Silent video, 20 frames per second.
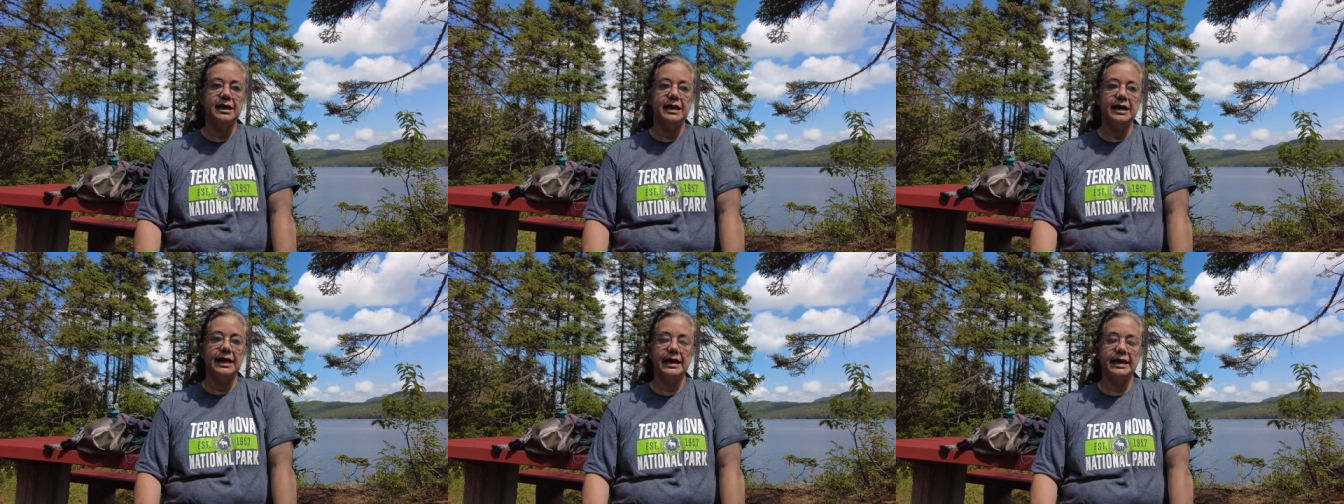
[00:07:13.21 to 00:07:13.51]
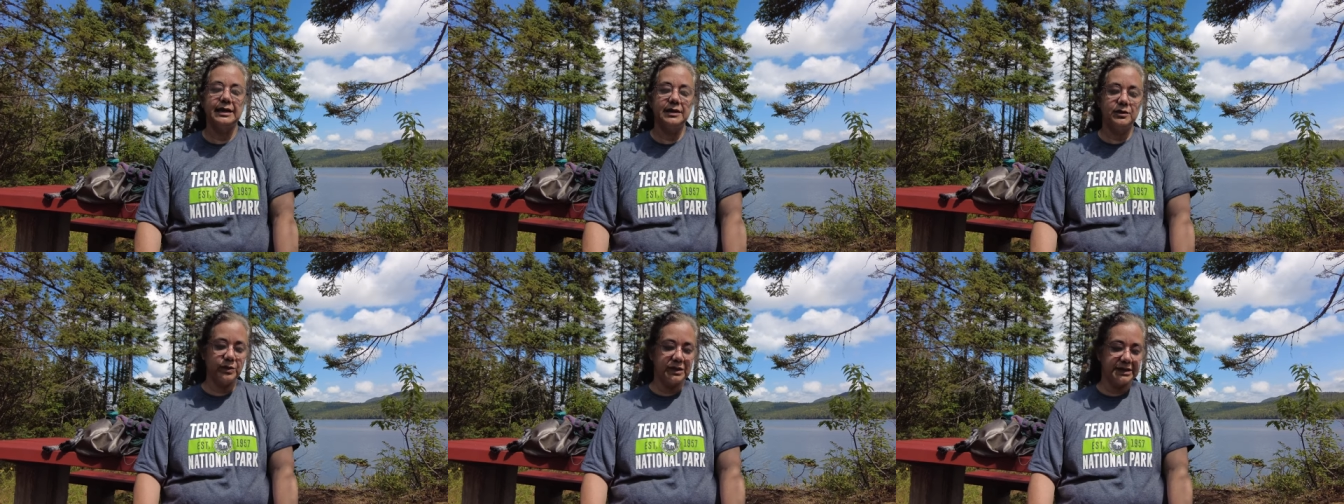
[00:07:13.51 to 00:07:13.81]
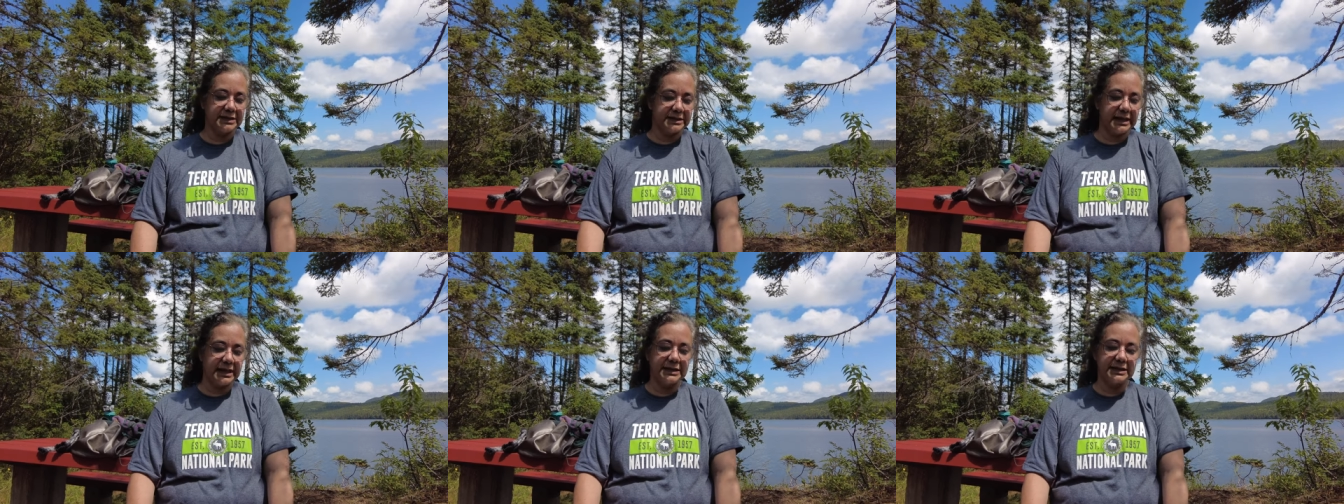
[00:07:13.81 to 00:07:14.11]
and we
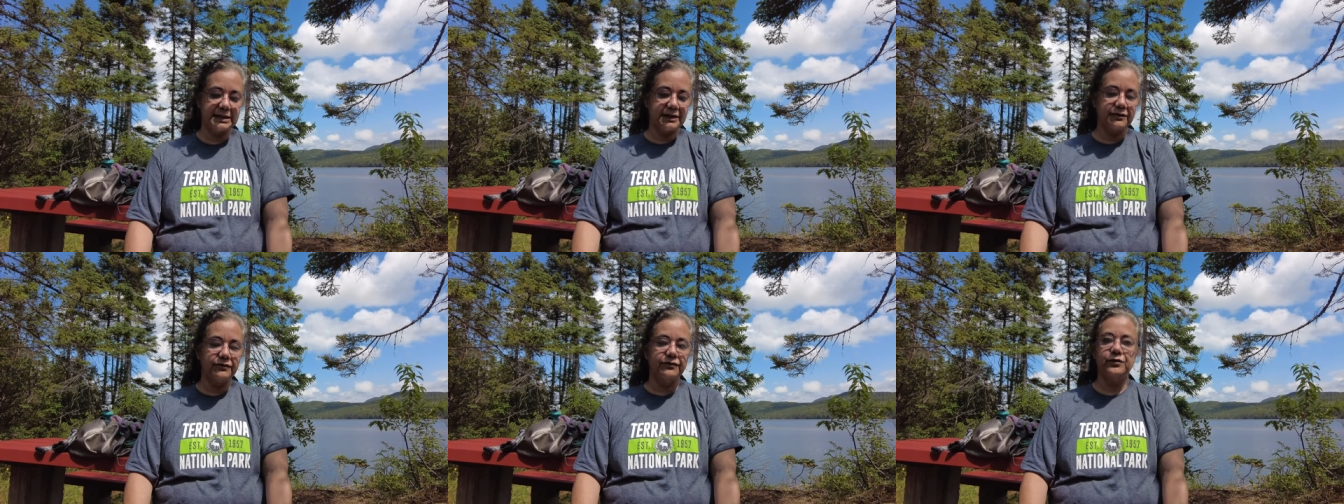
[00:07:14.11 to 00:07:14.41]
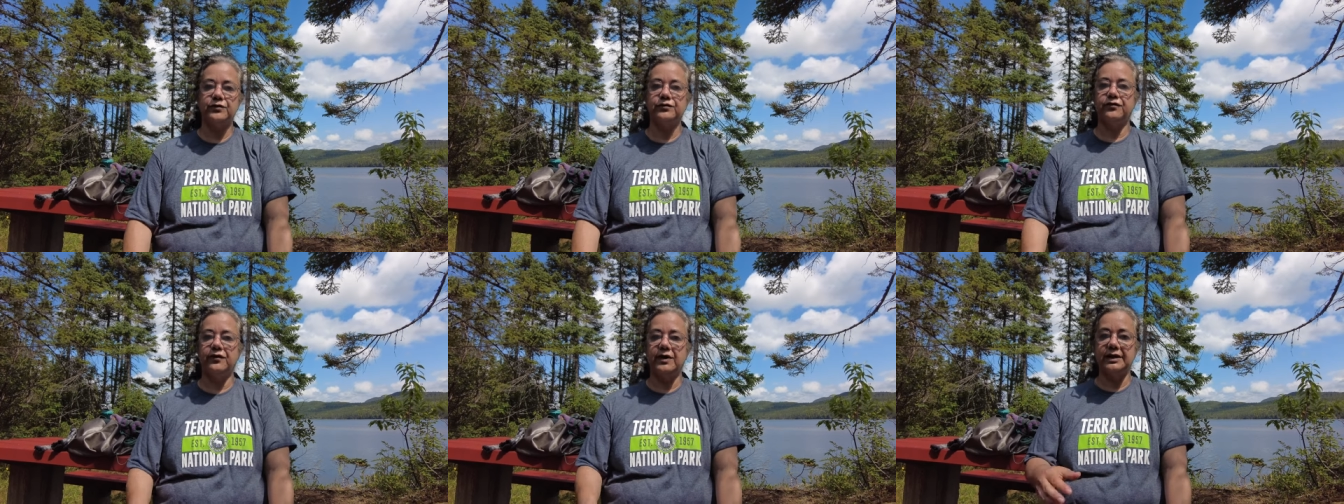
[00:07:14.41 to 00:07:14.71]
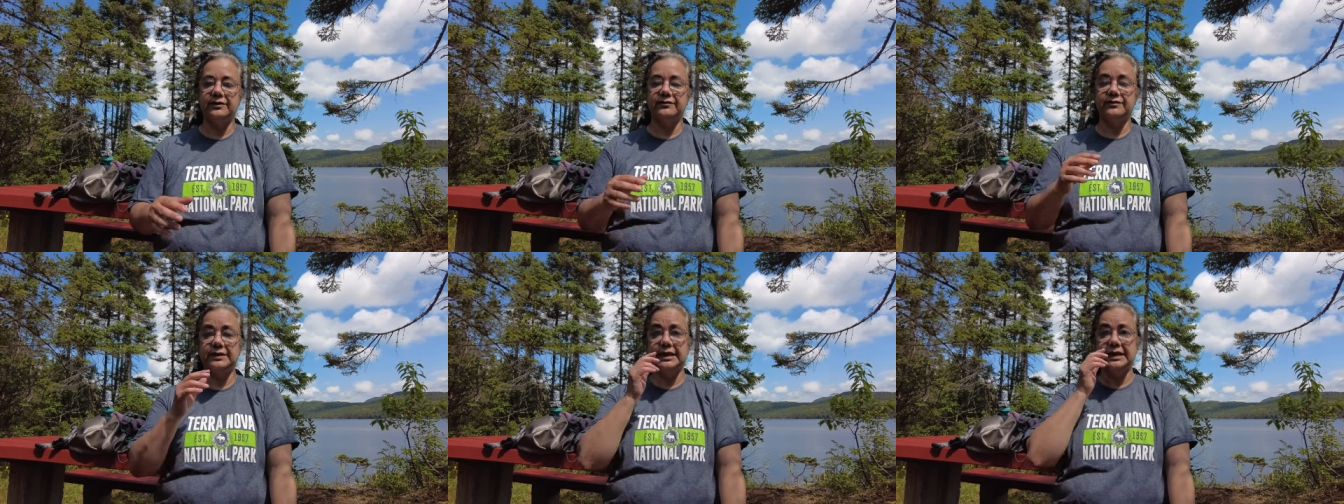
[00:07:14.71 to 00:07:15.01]
stayed there for
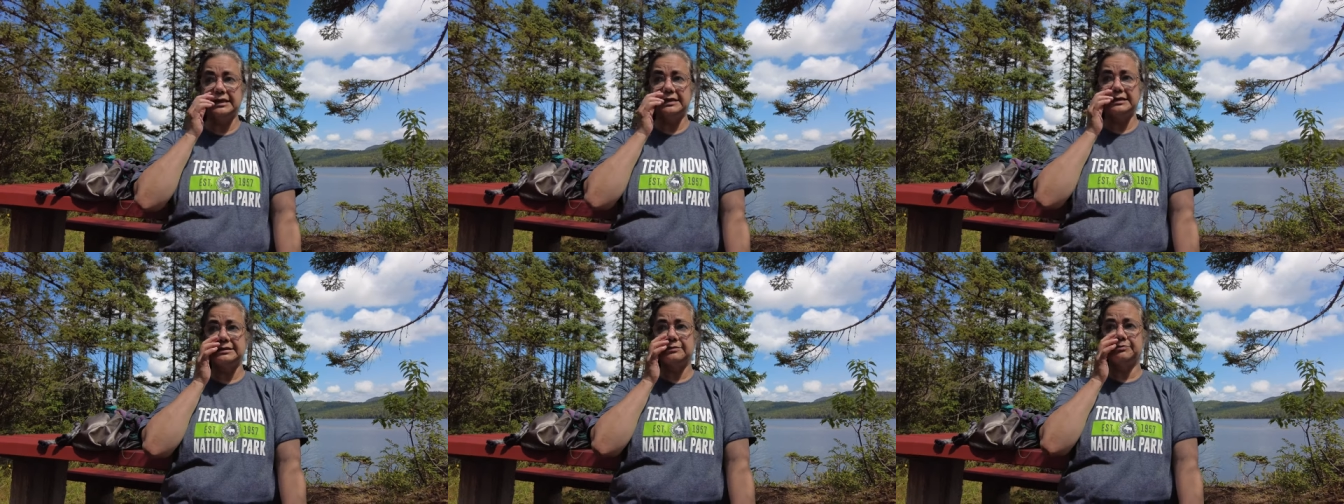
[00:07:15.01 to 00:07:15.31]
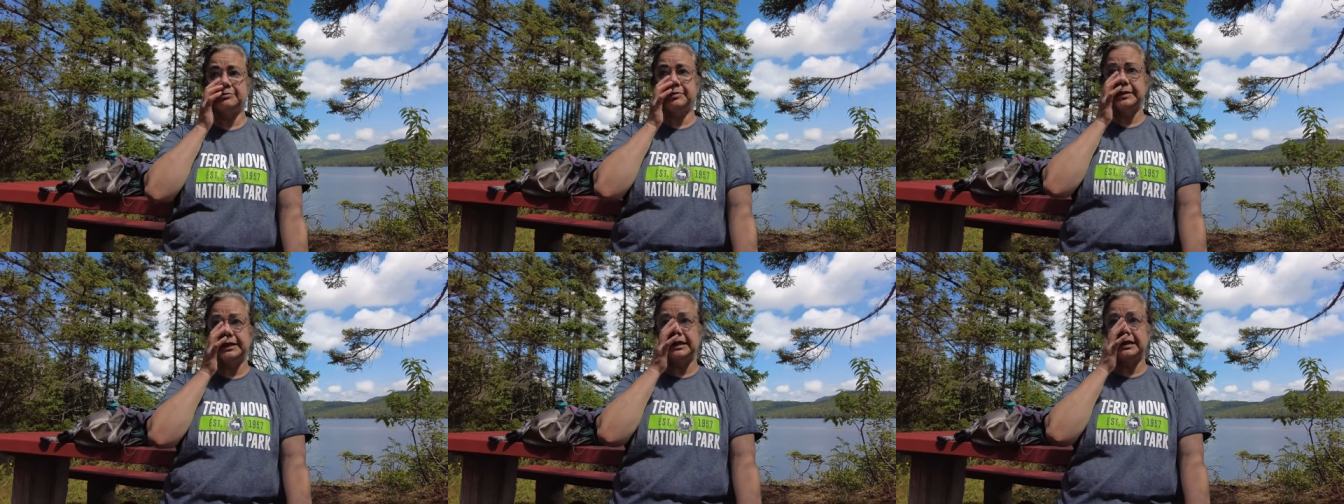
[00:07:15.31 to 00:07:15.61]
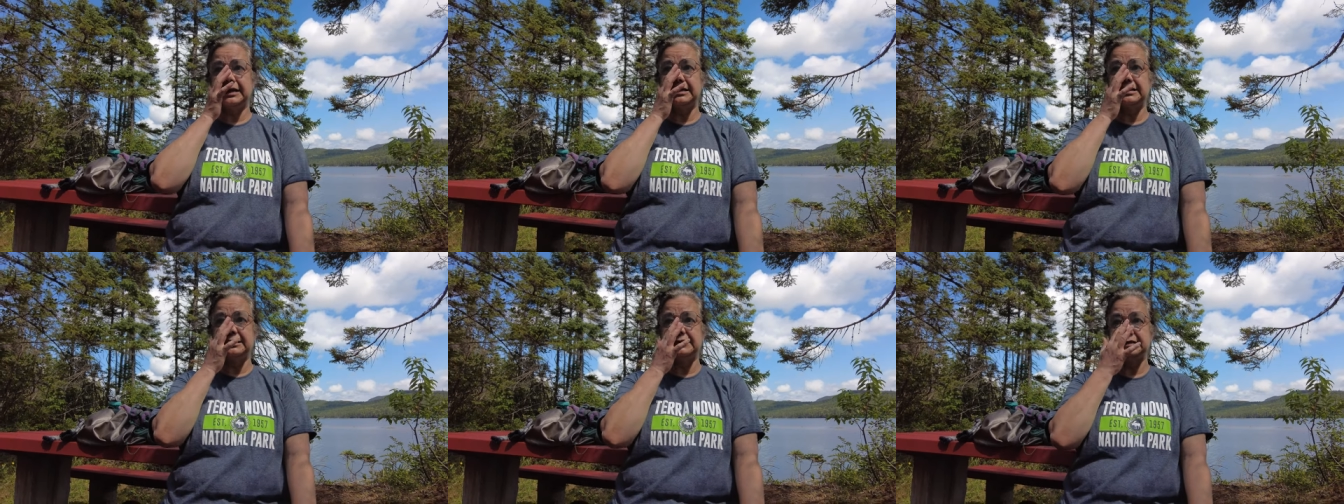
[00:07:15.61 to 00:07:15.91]
five days
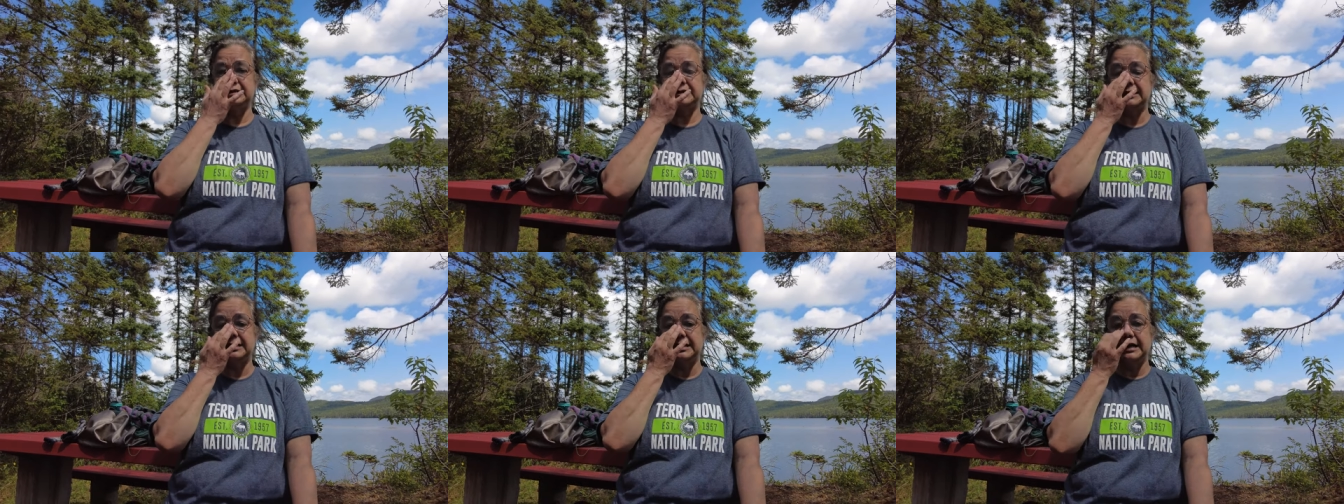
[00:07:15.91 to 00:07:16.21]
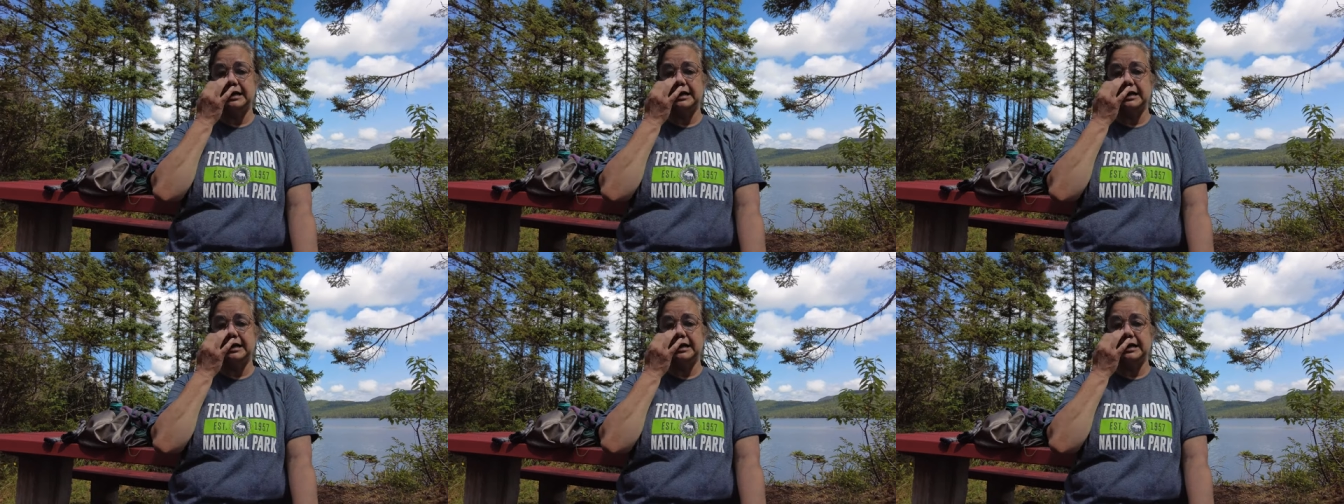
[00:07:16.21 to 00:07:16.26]
because